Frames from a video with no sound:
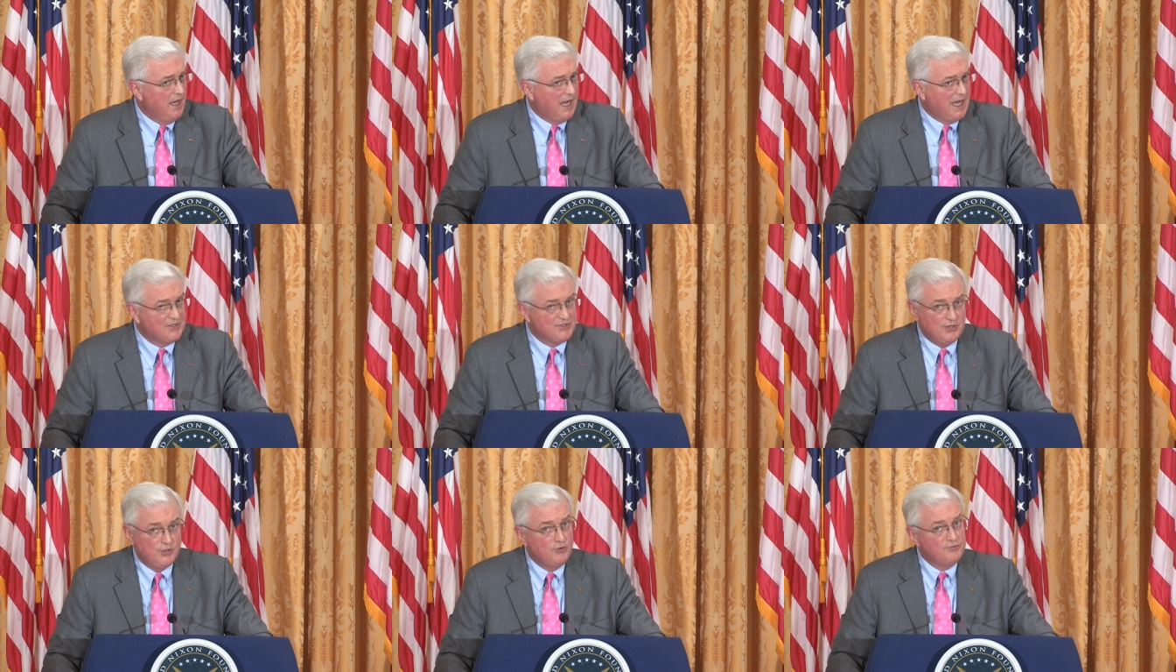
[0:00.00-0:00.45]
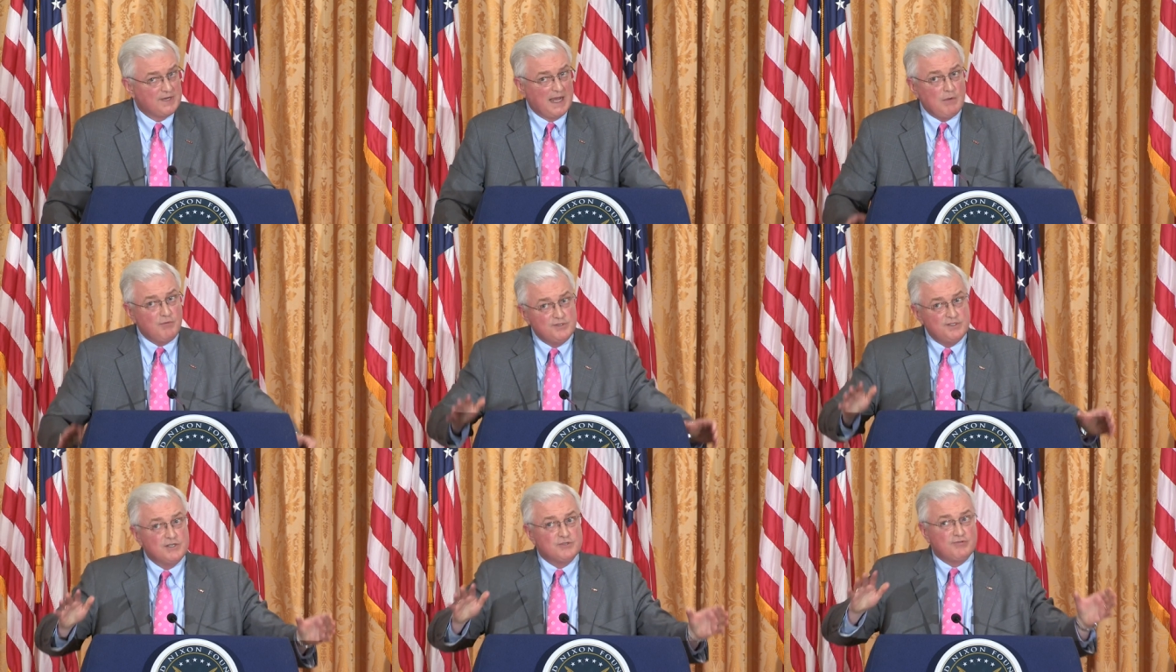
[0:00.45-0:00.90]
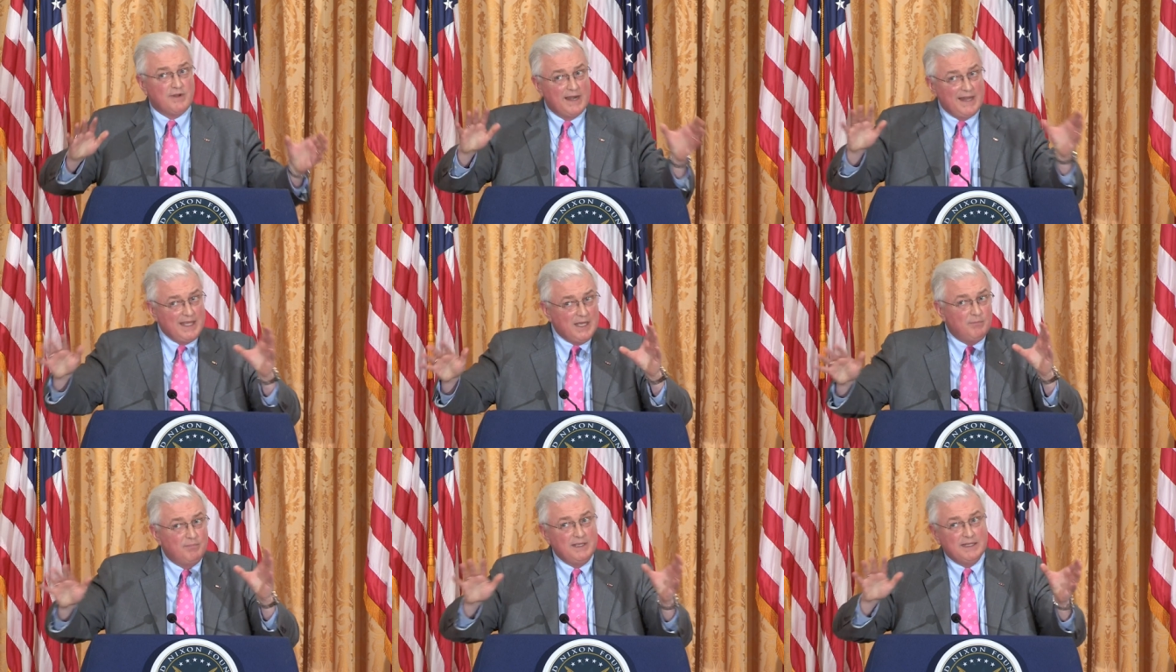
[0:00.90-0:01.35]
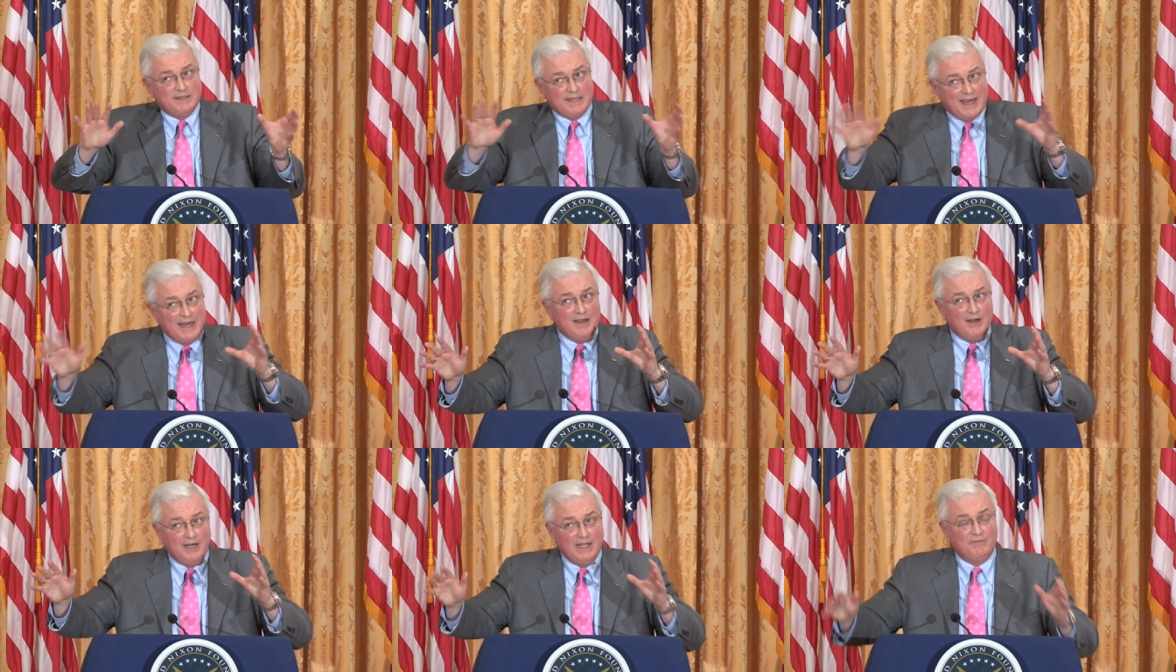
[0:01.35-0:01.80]
I said, No, sir, I was just trying to help get
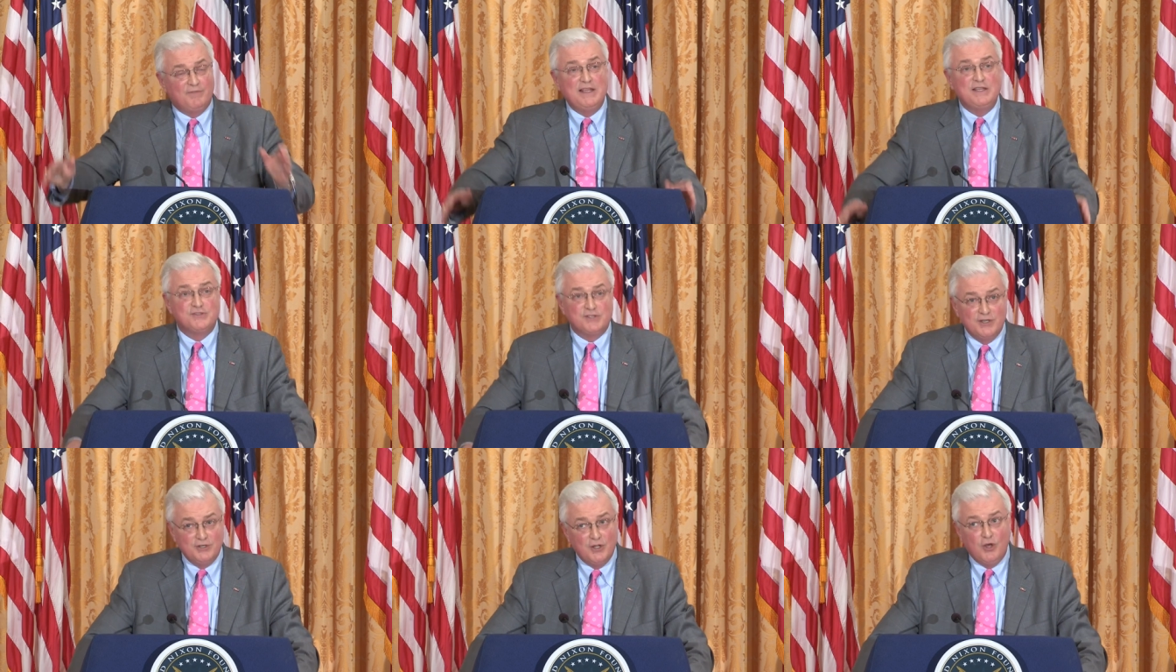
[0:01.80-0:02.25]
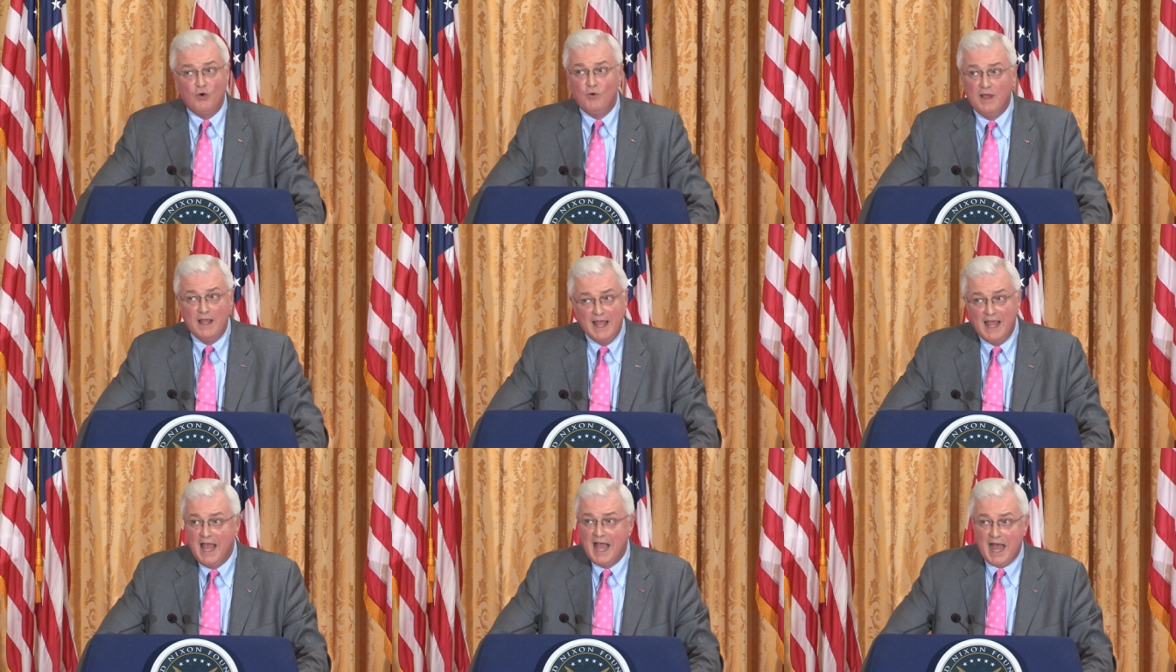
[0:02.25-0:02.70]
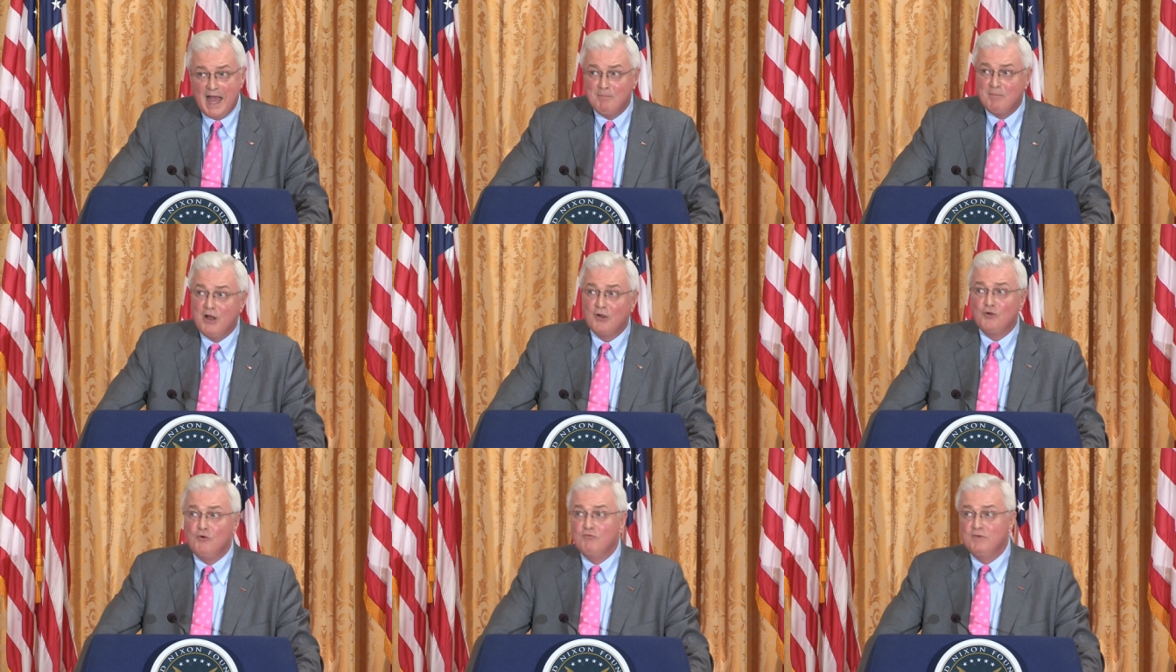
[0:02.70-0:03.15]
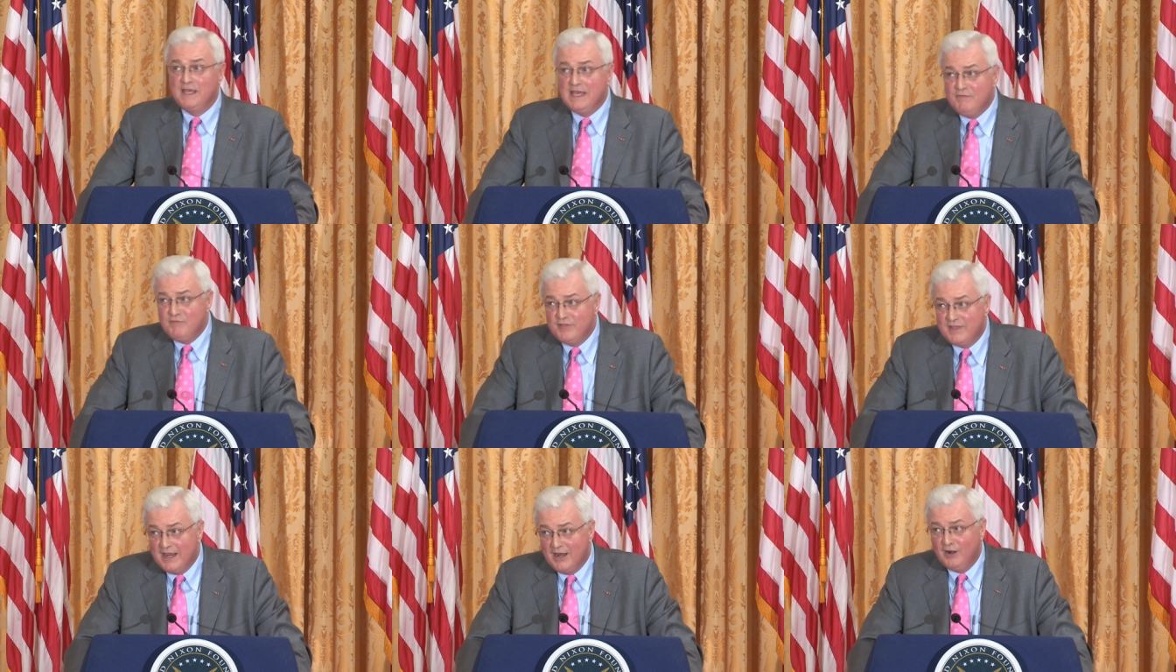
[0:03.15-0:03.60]
the airlift. He said, No, I'm not going to
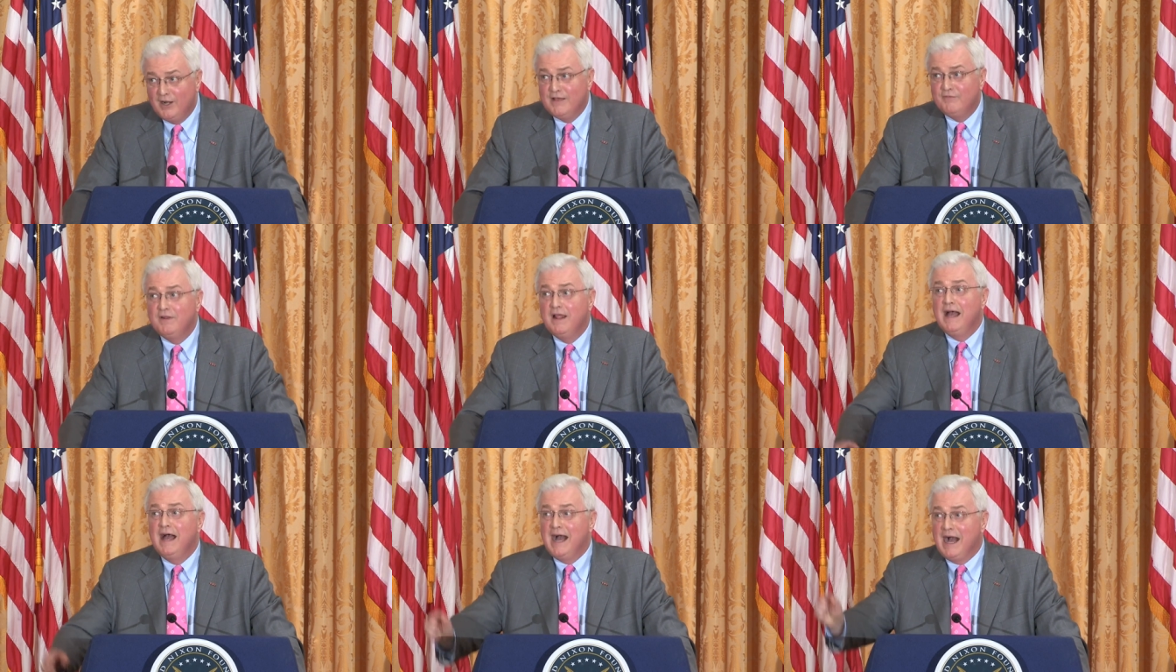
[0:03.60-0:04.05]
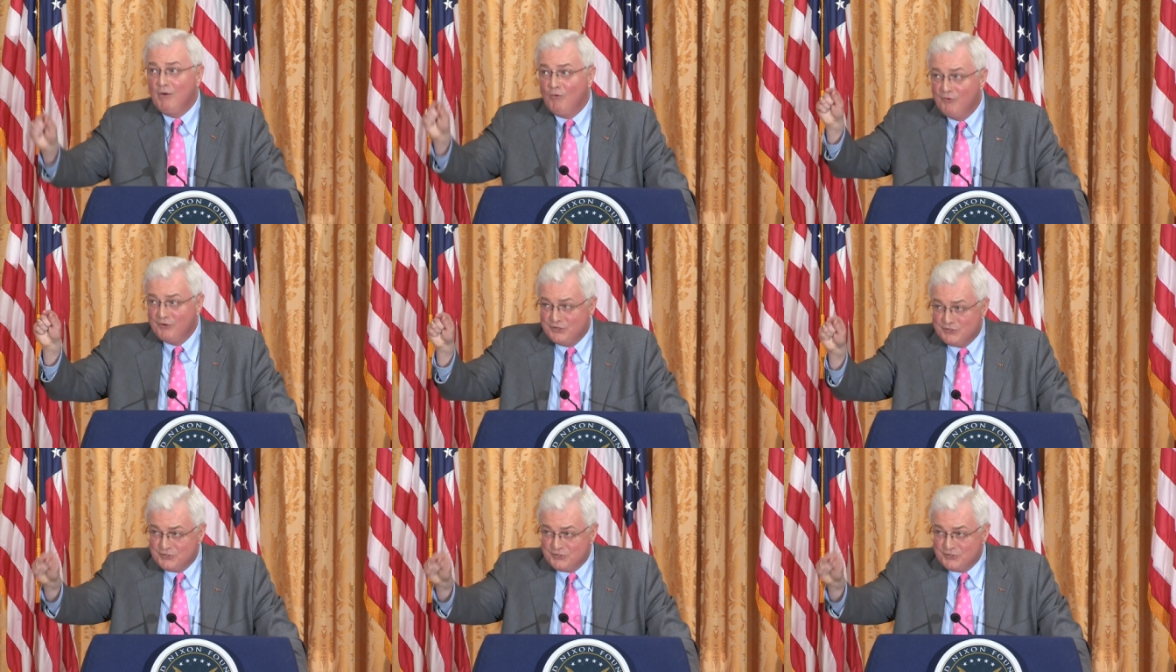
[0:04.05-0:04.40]
give you the airlift. I want